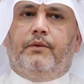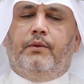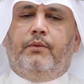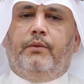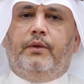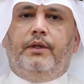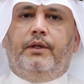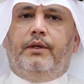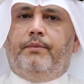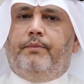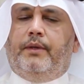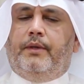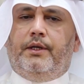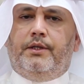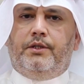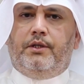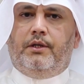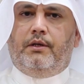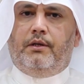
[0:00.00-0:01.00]
whether
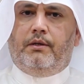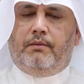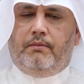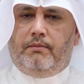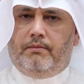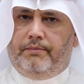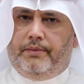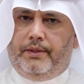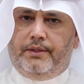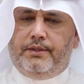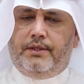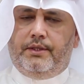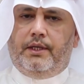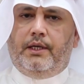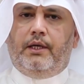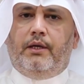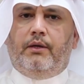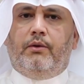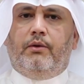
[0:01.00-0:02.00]
partial per
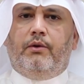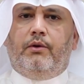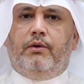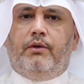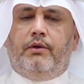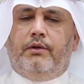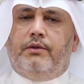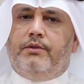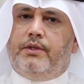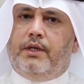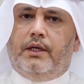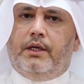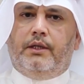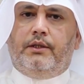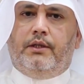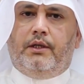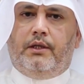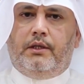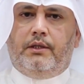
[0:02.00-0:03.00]
se or
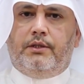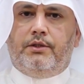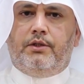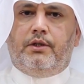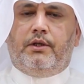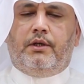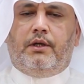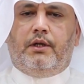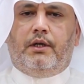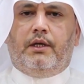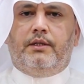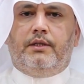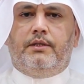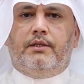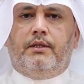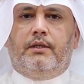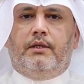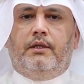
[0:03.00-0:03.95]
secondarily generalized.